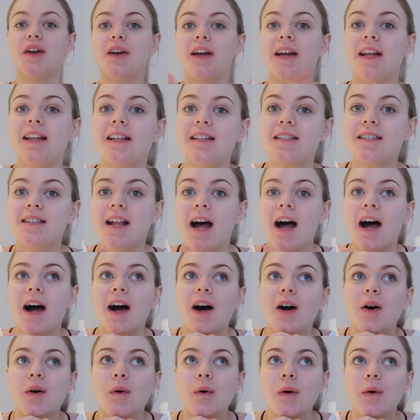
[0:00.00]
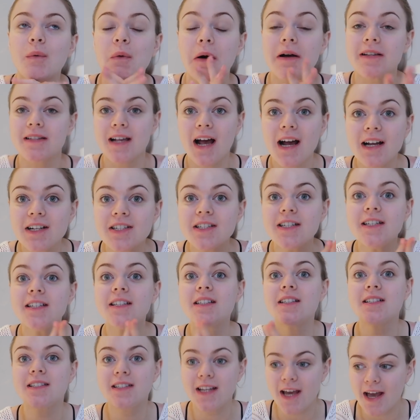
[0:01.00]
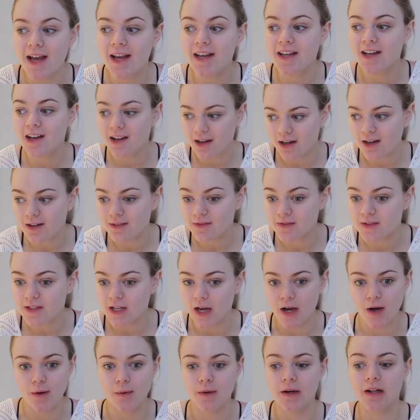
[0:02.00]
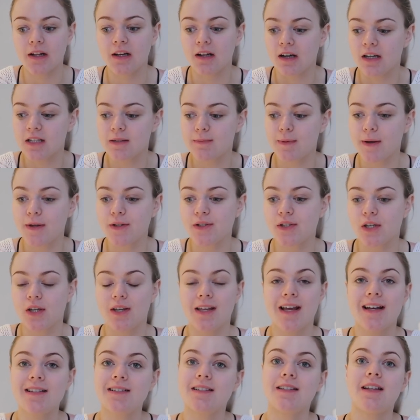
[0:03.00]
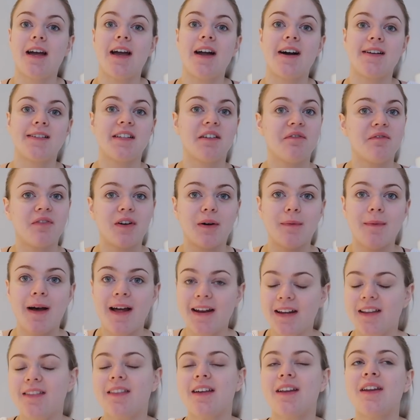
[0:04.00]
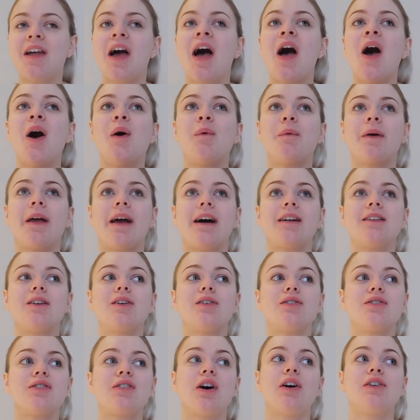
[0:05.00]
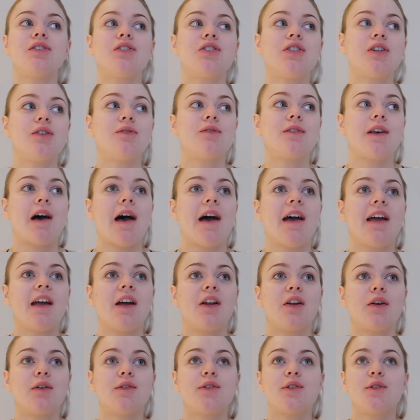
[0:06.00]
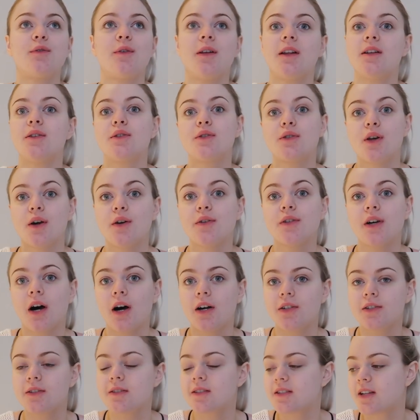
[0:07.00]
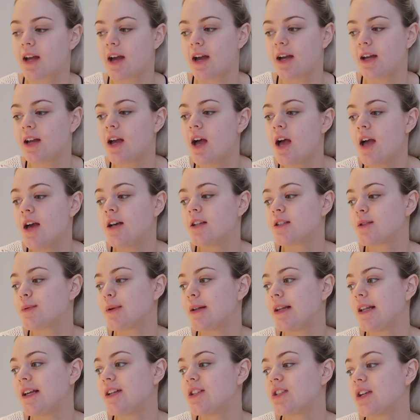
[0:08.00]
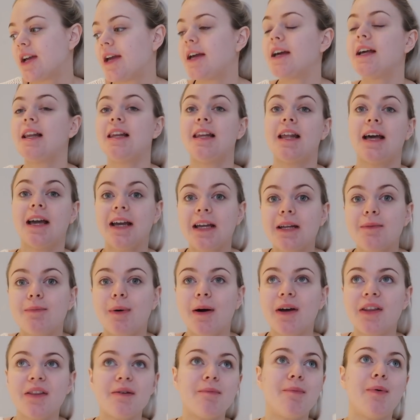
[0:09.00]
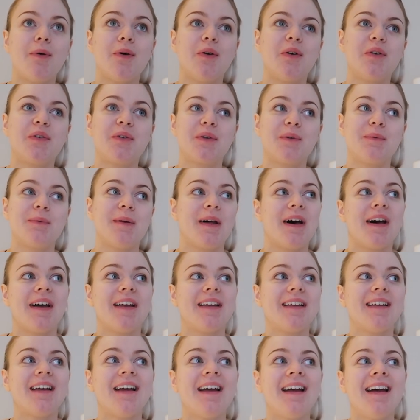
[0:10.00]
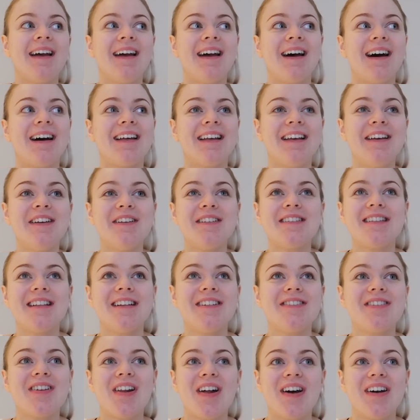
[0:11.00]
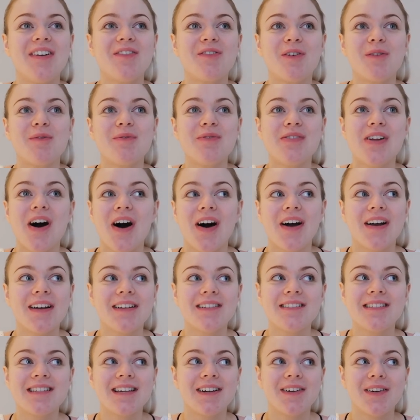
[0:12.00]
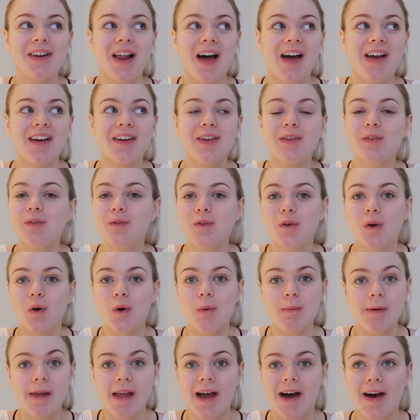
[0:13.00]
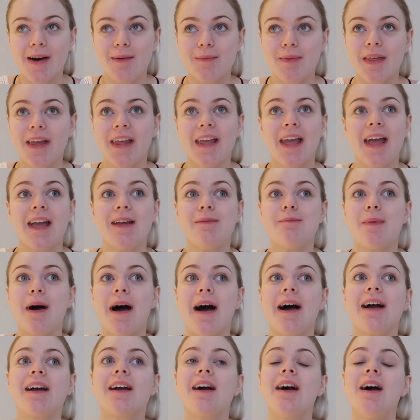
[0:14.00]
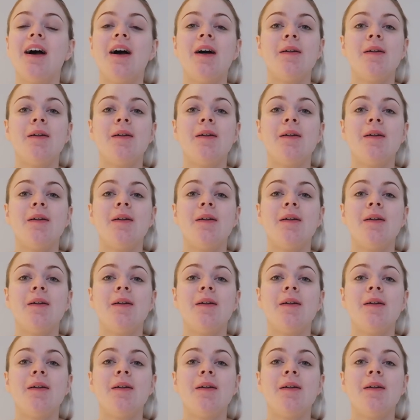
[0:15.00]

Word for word: It is now, well, it's actually the day after when I last spoke to you. Yesterday I didn't film anything. We had such a chill day and I was just feeling so tired yesterday. So we literally laid by the pool from like, it was literally like from 9 till like 4 p.m. Then came back,